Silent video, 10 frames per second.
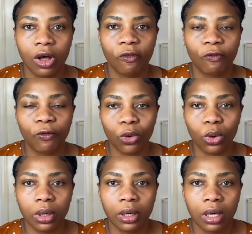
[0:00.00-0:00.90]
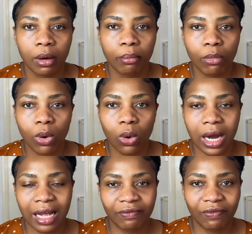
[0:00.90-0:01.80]
for more
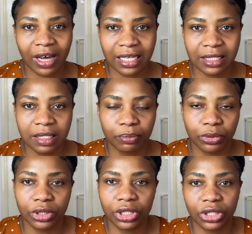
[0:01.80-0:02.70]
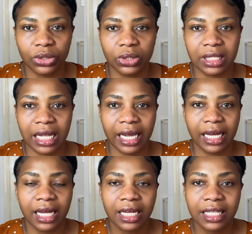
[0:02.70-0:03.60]
advanced procedures like
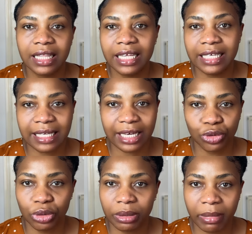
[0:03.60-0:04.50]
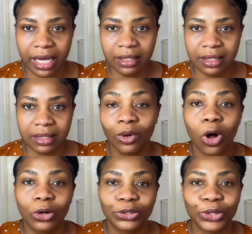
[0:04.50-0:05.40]
laser treatment.
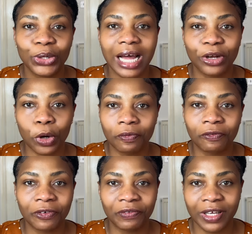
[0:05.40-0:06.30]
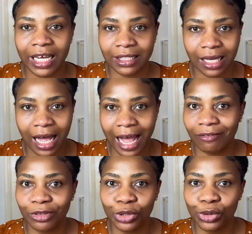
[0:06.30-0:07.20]
Also, you can opt for fillers. I
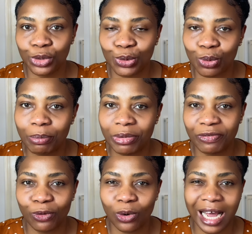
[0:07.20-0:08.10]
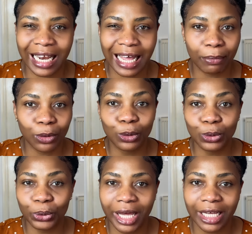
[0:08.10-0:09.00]
haven't used one before and I am not
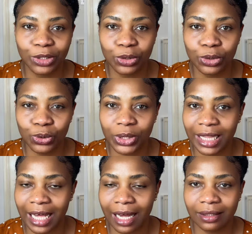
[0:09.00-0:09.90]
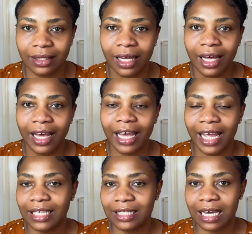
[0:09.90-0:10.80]
looking to doing that
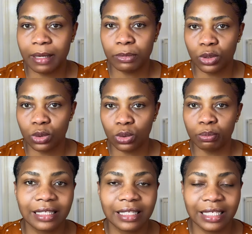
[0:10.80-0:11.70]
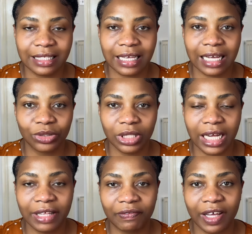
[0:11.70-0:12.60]
anytime soon. This is actually
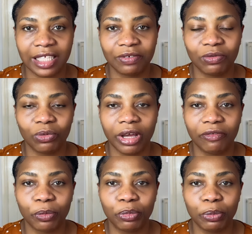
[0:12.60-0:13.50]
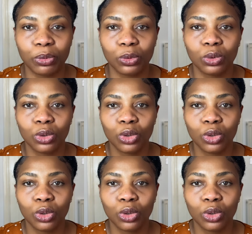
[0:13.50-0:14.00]
an effective way for people